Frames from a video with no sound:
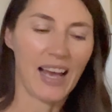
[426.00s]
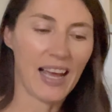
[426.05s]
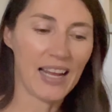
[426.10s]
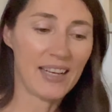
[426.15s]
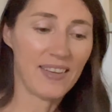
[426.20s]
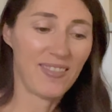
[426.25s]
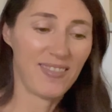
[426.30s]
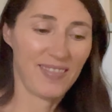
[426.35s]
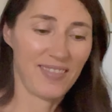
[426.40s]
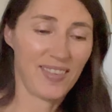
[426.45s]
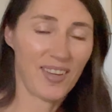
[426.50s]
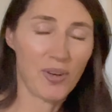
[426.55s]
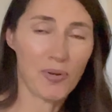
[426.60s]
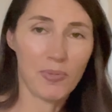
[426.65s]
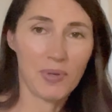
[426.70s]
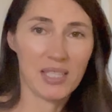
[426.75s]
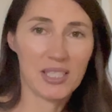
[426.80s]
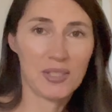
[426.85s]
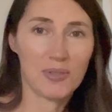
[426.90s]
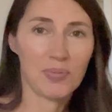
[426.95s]
I don't know
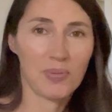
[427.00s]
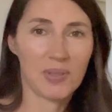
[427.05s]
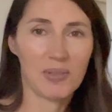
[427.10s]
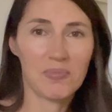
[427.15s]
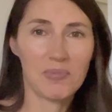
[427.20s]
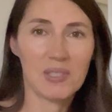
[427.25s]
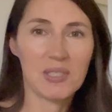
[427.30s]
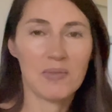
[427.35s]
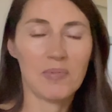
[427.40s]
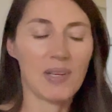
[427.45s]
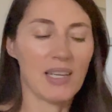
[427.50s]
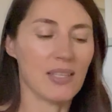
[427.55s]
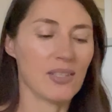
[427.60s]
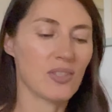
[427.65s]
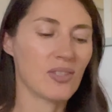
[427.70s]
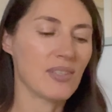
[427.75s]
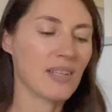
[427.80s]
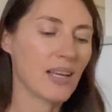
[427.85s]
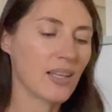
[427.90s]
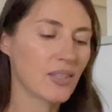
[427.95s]
which one was which.
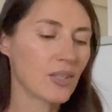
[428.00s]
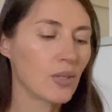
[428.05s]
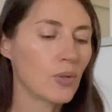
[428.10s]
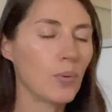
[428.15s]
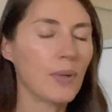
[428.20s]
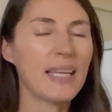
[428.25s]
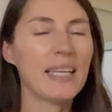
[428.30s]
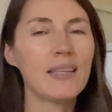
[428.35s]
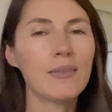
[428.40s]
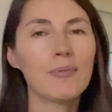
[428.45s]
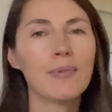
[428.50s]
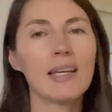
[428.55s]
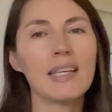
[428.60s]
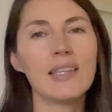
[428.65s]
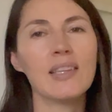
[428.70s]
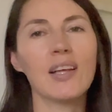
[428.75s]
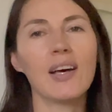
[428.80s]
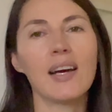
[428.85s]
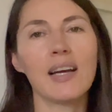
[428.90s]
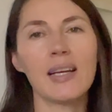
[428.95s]
Now, the Queen
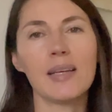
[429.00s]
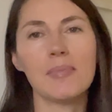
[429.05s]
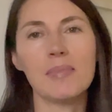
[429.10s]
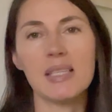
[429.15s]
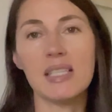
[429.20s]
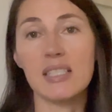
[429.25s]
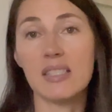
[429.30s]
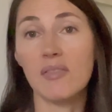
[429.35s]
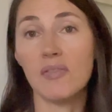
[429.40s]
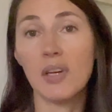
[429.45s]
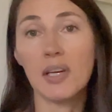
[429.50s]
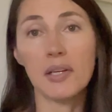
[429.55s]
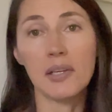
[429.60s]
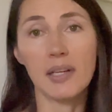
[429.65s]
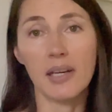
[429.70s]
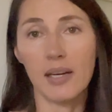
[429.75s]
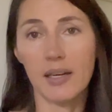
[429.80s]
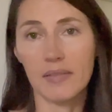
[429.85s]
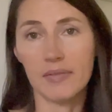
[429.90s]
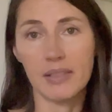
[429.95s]
Red Lime is very
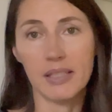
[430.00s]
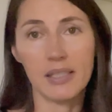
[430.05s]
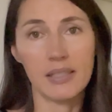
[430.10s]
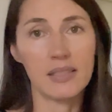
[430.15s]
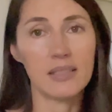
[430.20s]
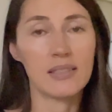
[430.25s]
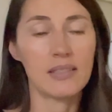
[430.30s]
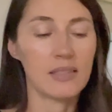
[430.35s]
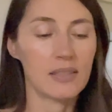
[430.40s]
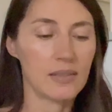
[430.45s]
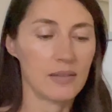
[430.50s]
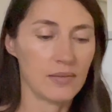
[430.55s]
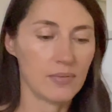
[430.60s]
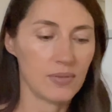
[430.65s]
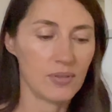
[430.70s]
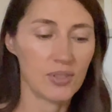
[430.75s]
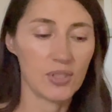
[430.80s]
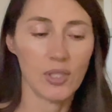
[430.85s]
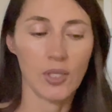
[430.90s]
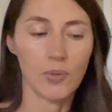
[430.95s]
obvious.
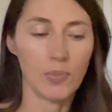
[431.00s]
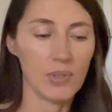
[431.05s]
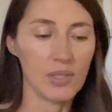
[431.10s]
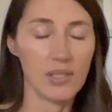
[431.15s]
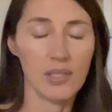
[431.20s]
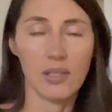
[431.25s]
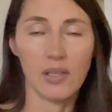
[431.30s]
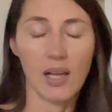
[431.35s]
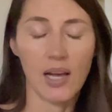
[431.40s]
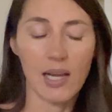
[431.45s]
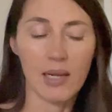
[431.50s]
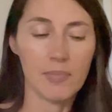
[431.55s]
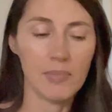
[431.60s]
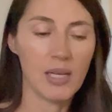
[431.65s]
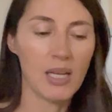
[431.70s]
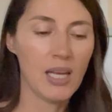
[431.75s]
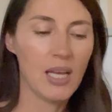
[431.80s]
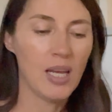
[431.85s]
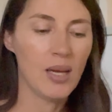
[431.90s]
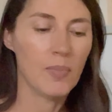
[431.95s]
So would the lime.
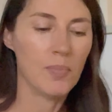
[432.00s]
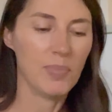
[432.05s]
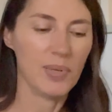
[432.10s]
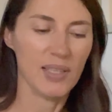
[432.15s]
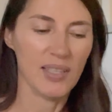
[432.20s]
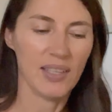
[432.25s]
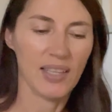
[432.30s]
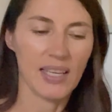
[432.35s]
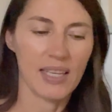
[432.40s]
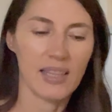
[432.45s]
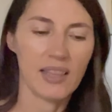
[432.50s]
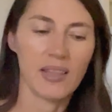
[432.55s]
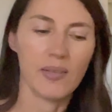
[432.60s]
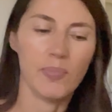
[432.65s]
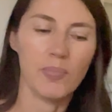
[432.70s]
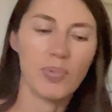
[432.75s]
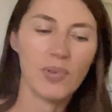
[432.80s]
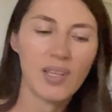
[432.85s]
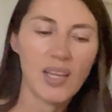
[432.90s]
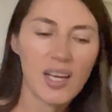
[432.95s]
But like the
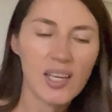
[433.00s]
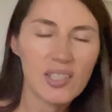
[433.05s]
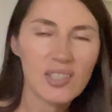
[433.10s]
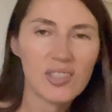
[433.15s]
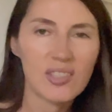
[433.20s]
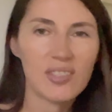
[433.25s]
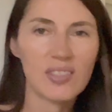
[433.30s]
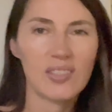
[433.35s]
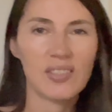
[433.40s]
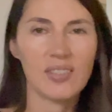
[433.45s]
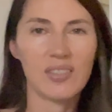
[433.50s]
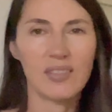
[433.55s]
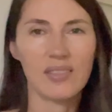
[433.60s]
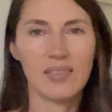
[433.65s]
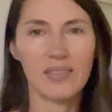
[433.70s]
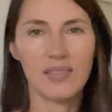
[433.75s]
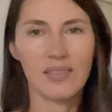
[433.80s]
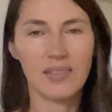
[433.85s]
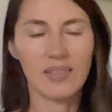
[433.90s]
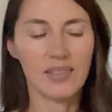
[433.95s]
blush,
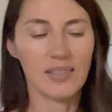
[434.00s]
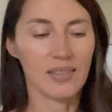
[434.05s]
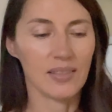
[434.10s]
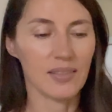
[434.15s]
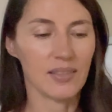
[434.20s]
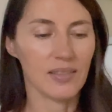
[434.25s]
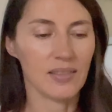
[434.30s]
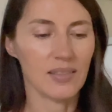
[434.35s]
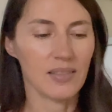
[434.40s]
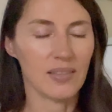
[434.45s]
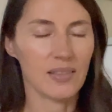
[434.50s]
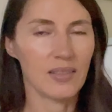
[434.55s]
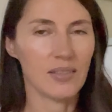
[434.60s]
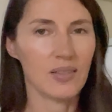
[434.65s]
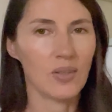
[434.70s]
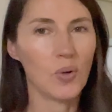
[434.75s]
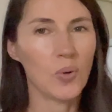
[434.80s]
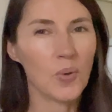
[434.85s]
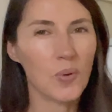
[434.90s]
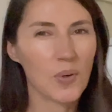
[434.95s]
the
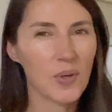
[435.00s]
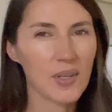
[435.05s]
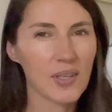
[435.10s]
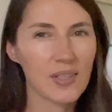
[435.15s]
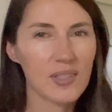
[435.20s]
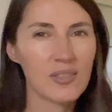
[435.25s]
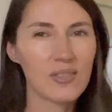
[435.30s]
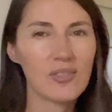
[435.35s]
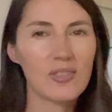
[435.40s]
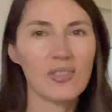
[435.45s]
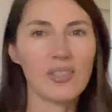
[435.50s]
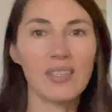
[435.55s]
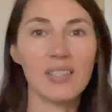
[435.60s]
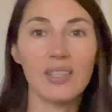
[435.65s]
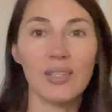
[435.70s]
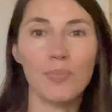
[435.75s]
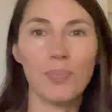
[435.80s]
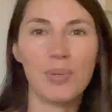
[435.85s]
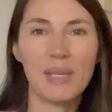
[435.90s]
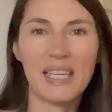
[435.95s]
orange,
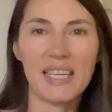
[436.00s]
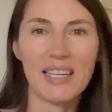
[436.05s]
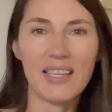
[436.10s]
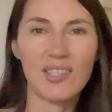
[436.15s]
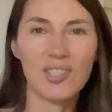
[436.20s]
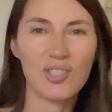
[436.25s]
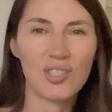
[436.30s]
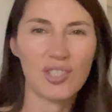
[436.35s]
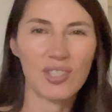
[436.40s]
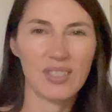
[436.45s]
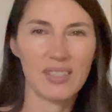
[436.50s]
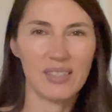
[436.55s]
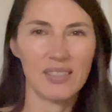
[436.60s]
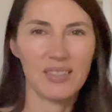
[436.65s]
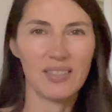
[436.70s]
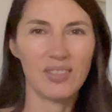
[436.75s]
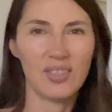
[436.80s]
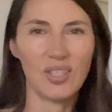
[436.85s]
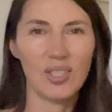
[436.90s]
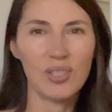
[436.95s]
and the peach,
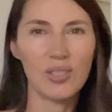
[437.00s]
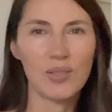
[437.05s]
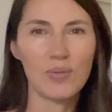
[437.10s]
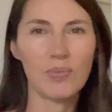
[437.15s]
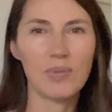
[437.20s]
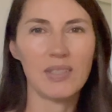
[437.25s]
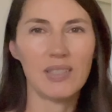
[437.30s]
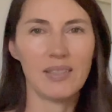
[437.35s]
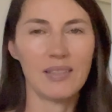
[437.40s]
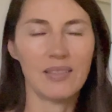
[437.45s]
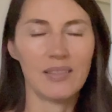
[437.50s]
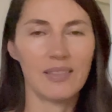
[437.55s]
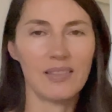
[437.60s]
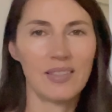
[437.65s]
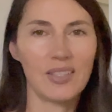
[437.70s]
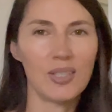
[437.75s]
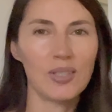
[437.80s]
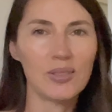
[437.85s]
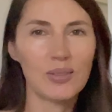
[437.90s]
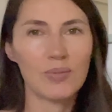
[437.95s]
those
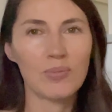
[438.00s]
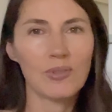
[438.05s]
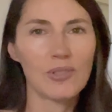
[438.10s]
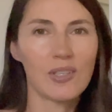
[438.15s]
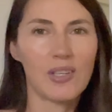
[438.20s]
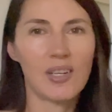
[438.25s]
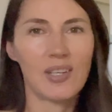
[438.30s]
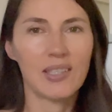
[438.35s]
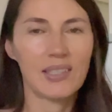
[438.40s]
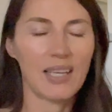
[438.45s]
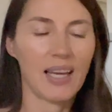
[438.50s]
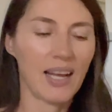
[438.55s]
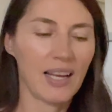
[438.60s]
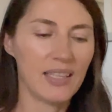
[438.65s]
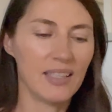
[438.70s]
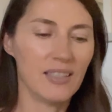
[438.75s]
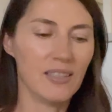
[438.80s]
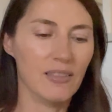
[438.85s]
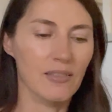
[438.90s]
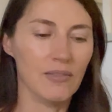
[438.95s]
were all
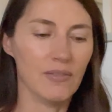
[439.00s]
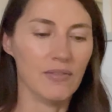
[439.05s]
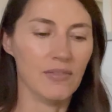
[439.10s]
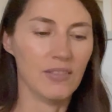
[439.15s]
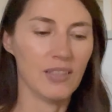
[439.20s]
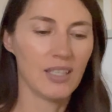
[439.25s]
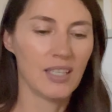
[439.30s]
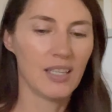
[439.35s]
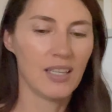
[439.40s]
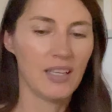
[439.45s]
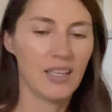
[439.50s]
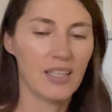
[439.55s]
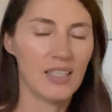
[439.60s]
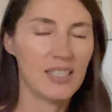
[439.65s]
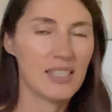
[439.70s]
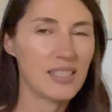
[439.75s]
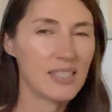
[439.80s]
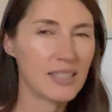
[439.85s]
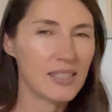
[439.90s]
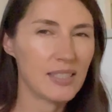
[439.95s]
kind of
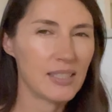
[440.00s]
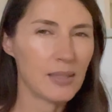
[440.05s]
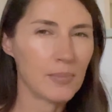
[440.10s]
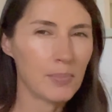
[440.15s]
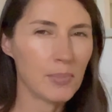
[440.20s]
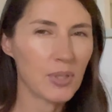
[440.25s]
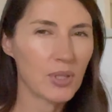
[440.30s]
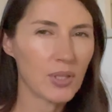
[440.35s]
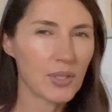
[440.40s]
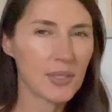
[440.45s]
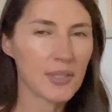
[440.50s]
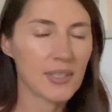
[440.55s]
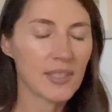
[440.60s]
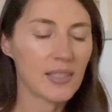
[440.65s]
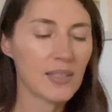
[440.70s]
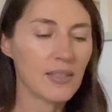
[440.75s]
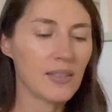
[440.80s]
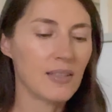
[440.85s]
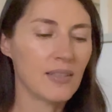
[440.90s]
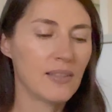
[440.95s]

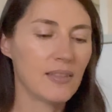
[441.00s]
similar.